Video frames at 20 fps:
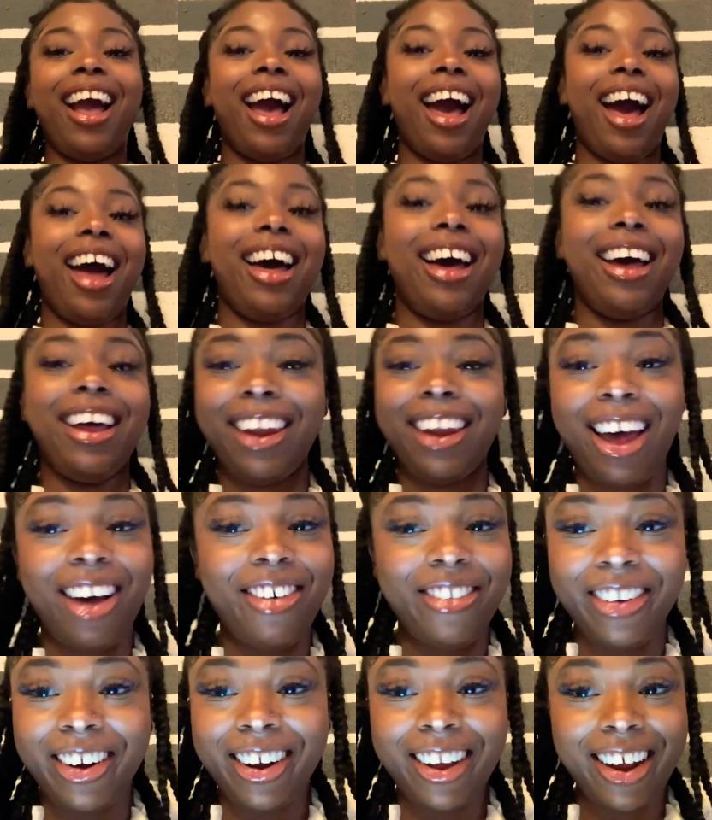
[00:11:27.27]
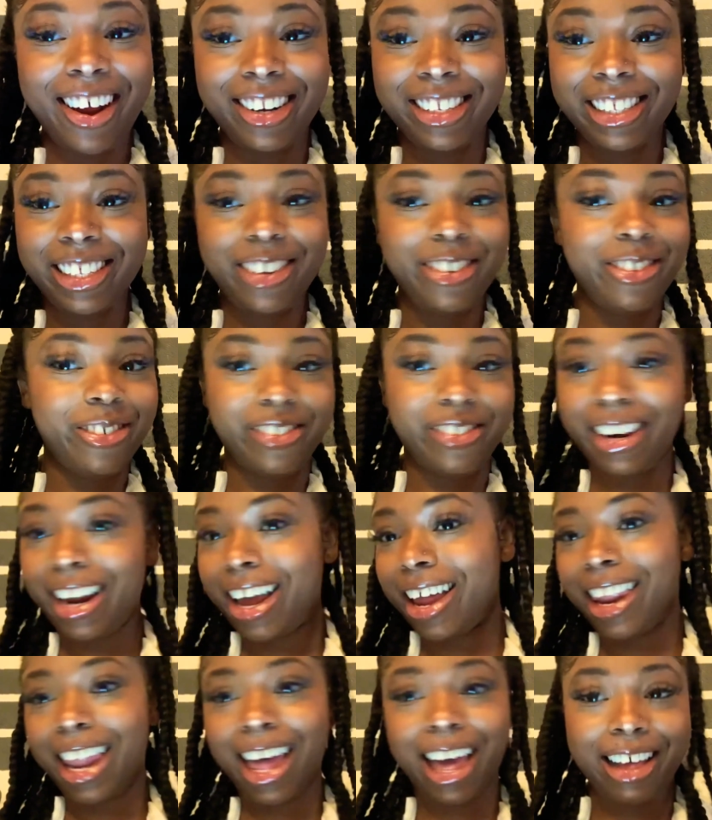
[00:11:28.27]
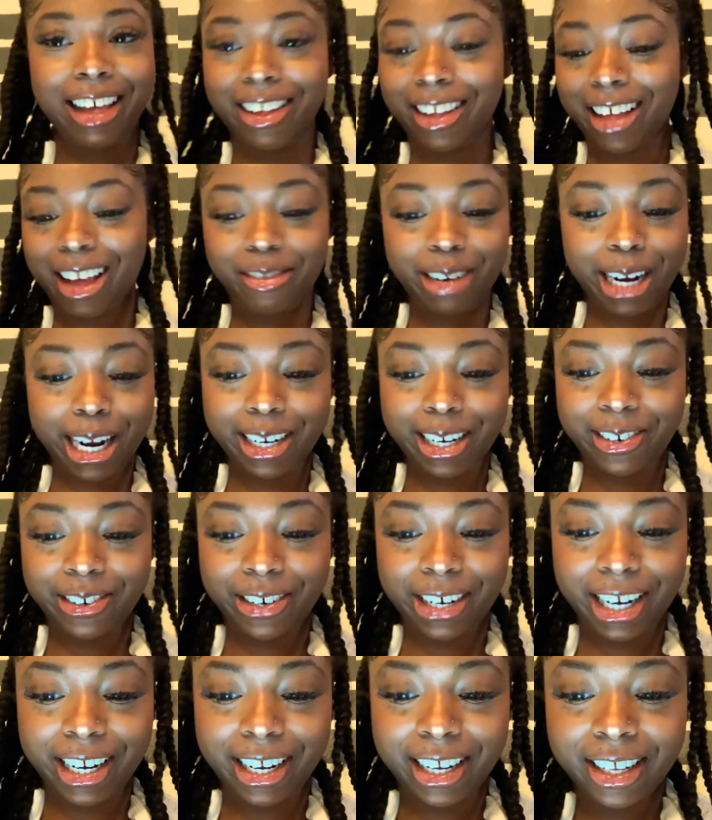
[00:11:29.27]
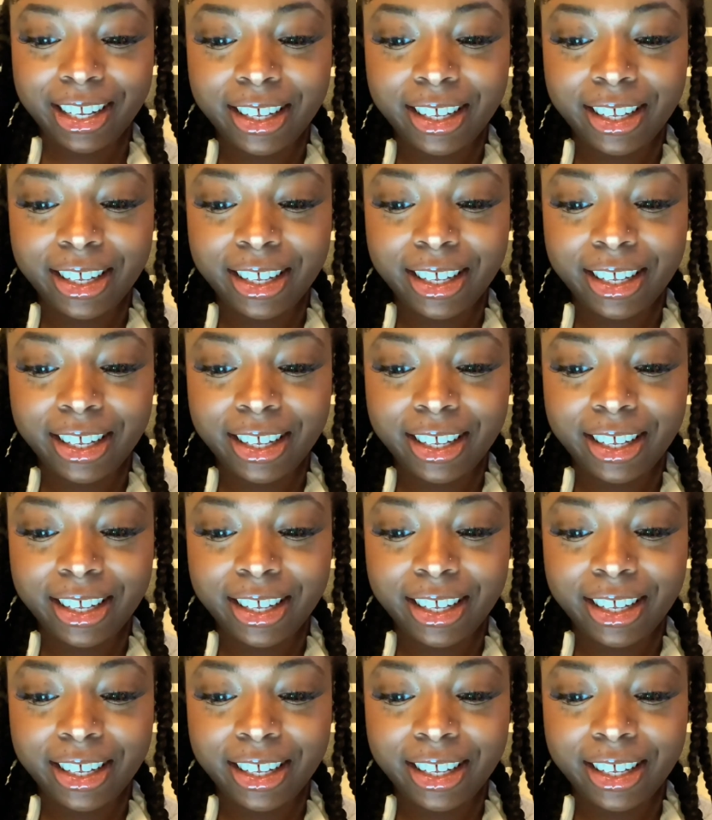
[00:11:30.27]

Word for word: I don't want to go to school for that long. I'm not doing it.